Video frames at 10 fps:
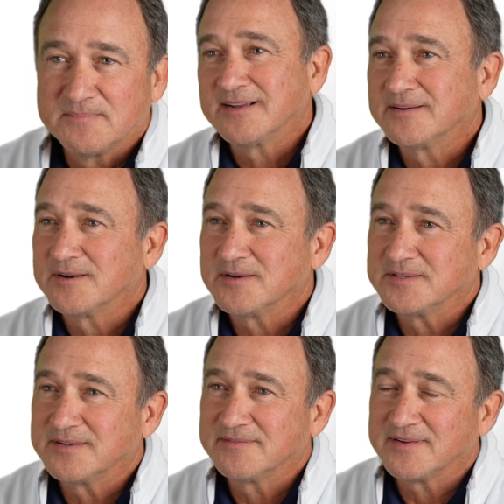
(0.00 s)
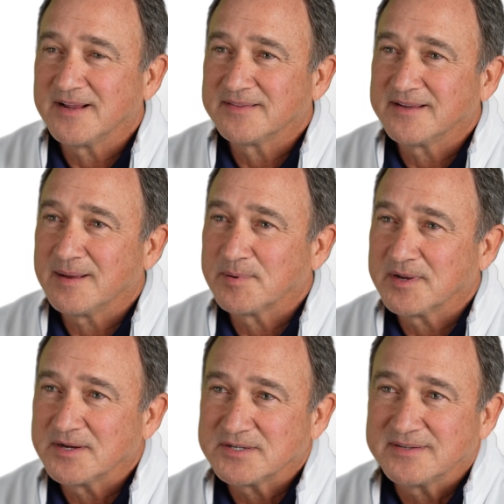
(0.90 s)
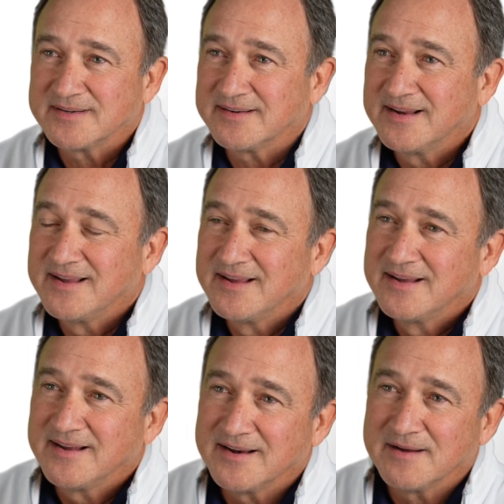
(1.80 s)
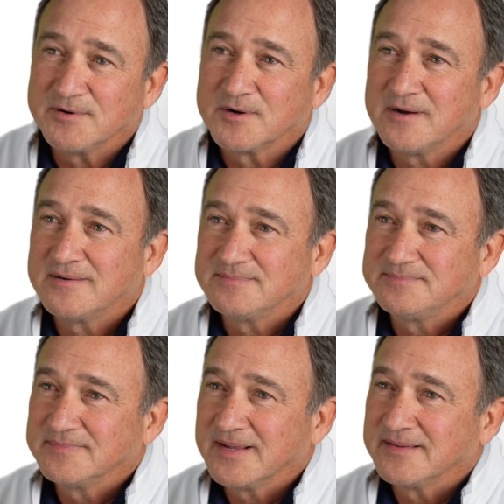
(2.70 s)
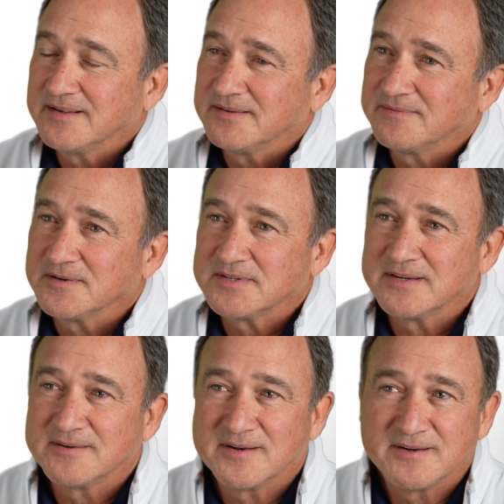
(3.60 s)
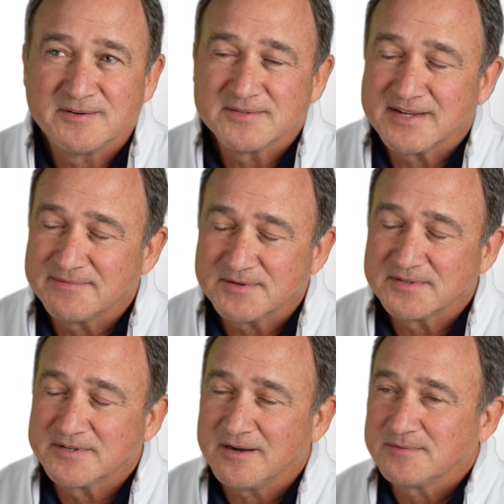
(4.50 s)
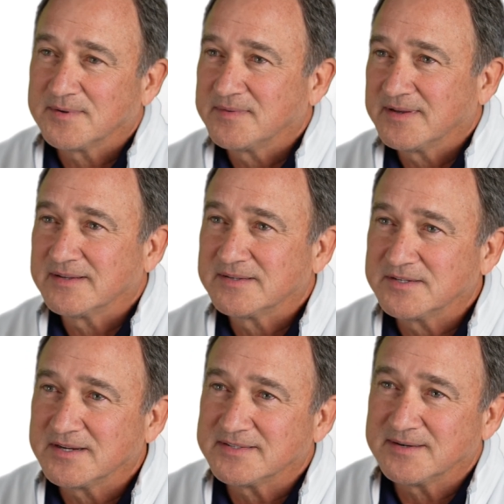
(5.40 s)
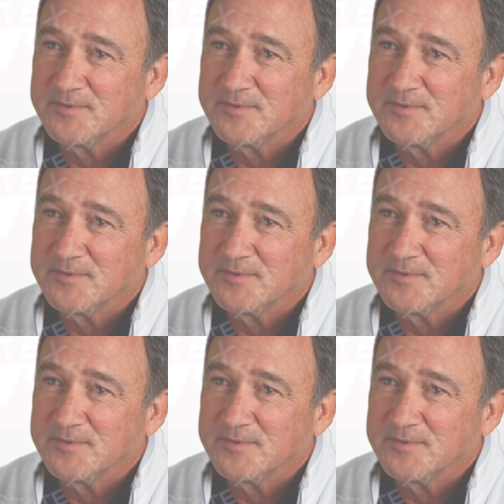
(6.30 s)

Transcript: I encourage you to fill out the application and, and have your call. And then the first thing you're going to do is have your talk with uh, Jason and